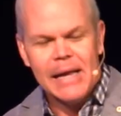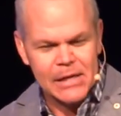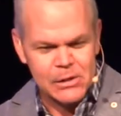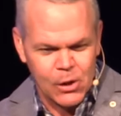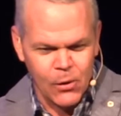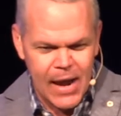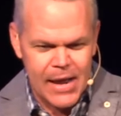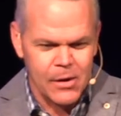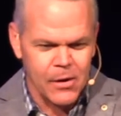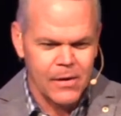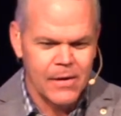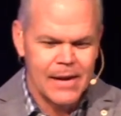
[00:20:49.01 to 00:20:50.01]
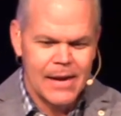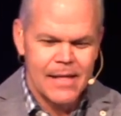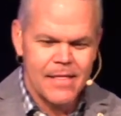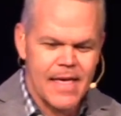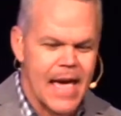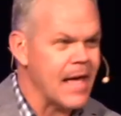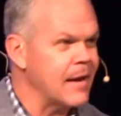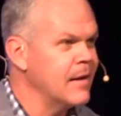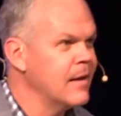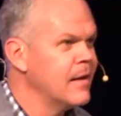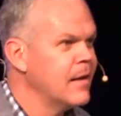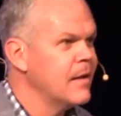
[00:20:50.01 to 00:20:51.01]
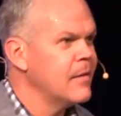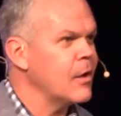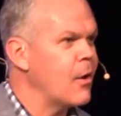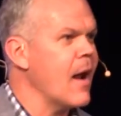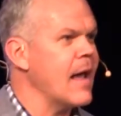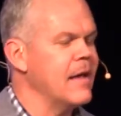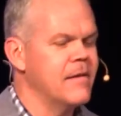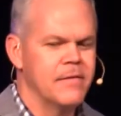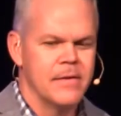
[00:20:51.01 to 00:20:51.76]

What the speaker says: is greater than the grave.